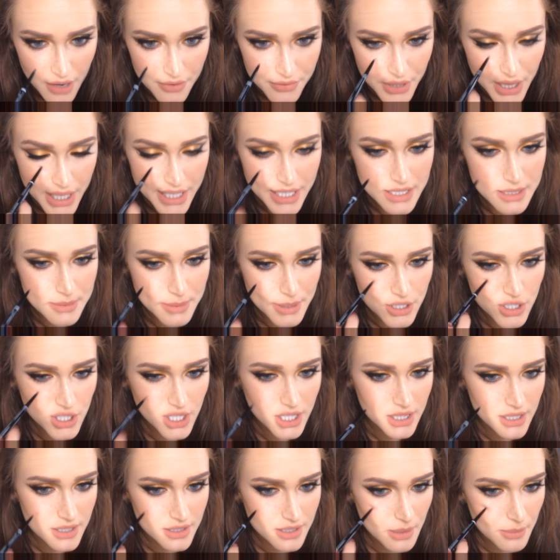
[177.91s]
I feel like
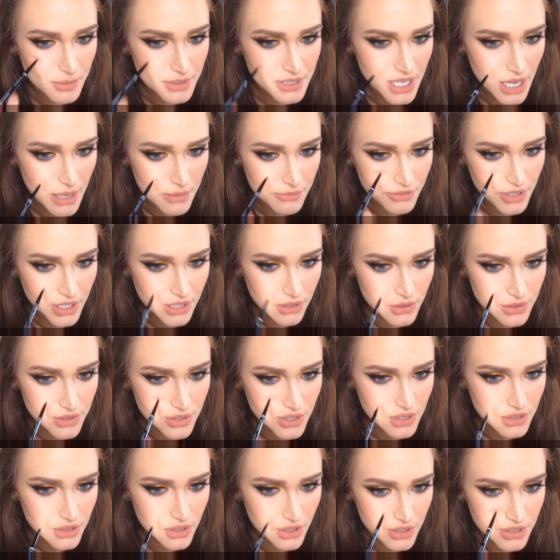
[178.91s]
especially in the summertime, freckles
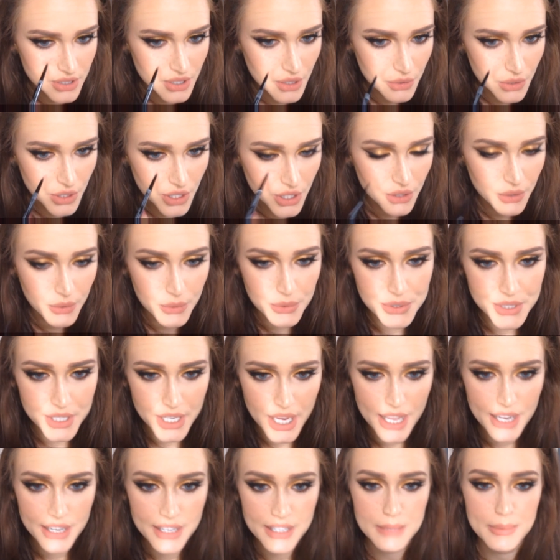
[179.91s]
just look so cute.
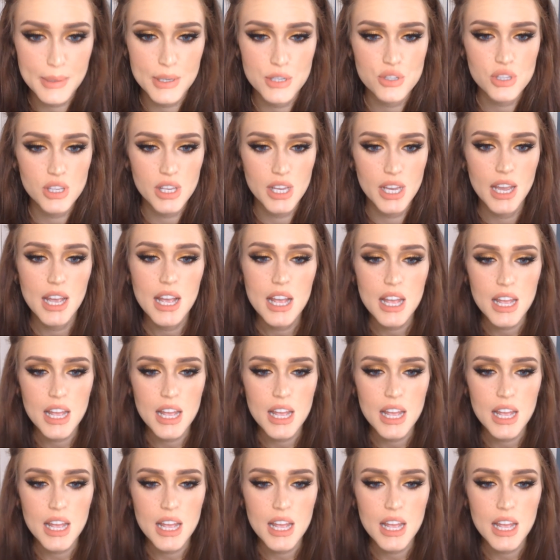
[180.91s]
And especially,